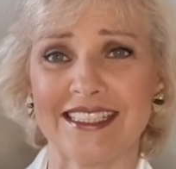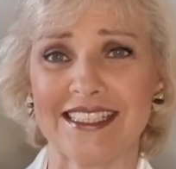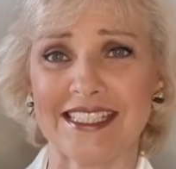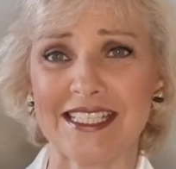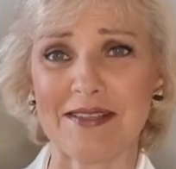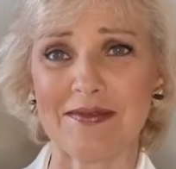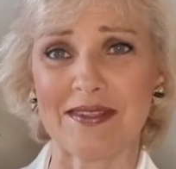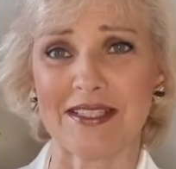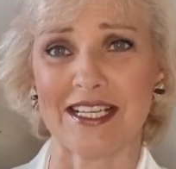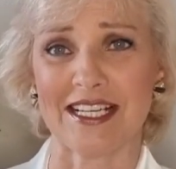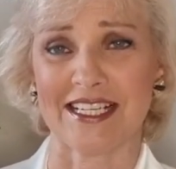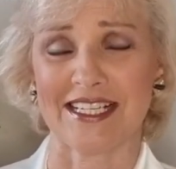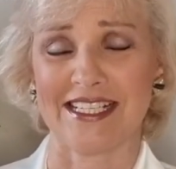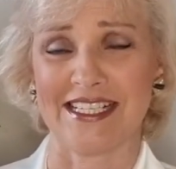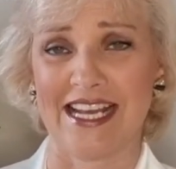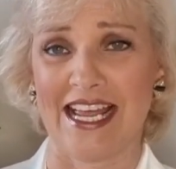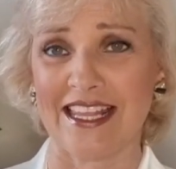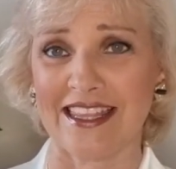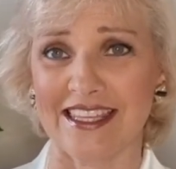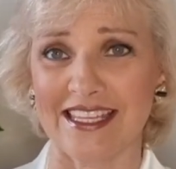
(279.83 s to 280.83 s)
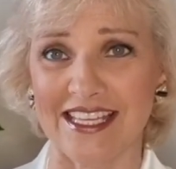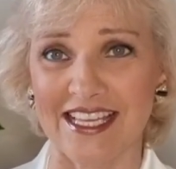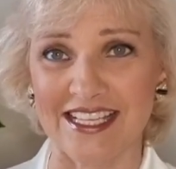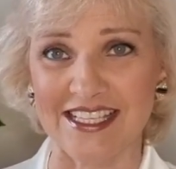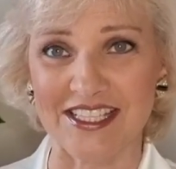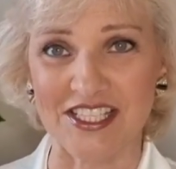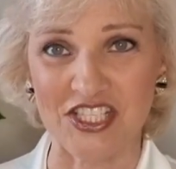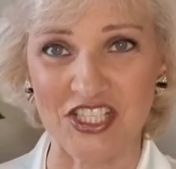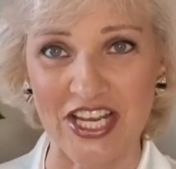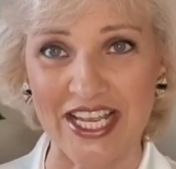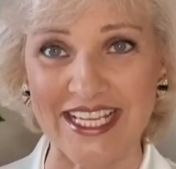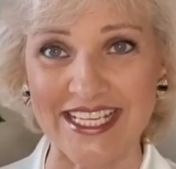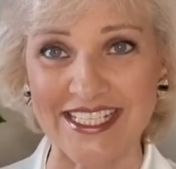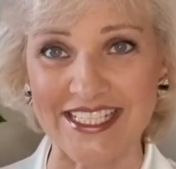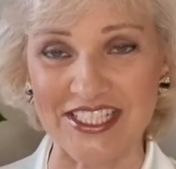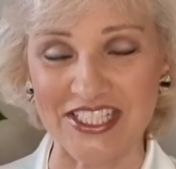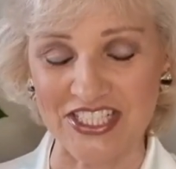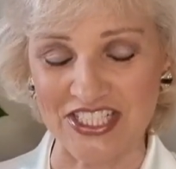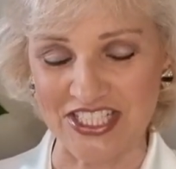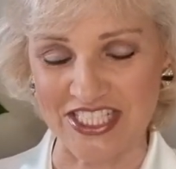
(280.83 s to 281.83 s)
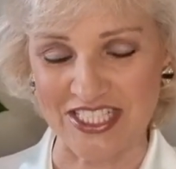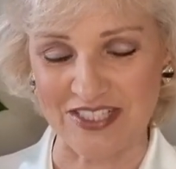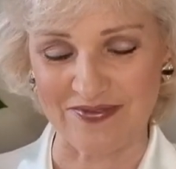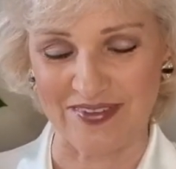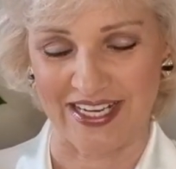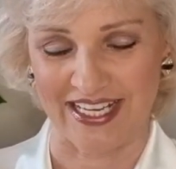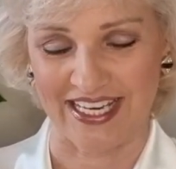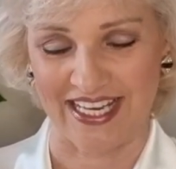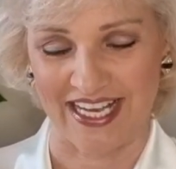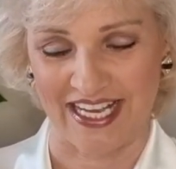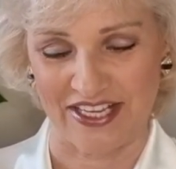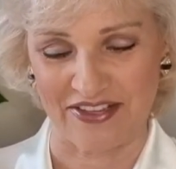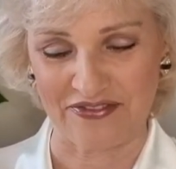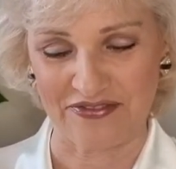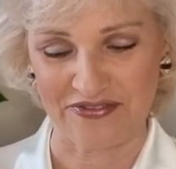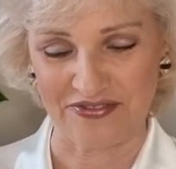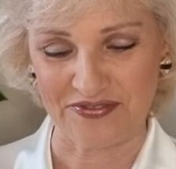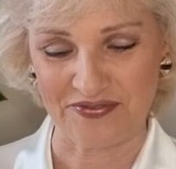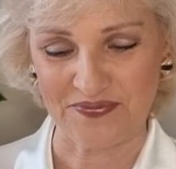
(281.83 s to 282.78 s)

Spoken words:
Seems like nothing has changed in my life.